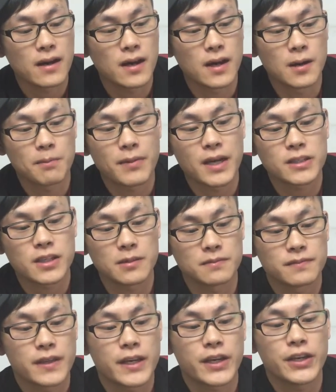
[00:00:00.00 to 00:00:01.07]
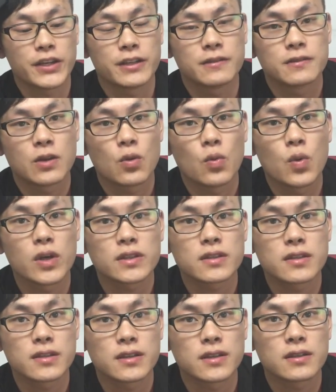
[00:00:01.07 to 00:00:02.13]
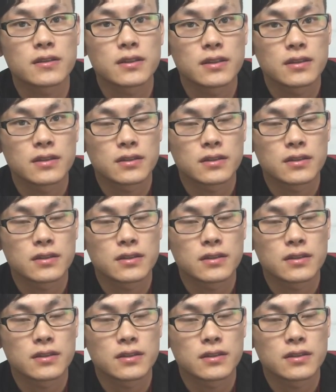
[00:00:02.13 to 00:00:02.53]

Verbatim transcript: uh, button here, water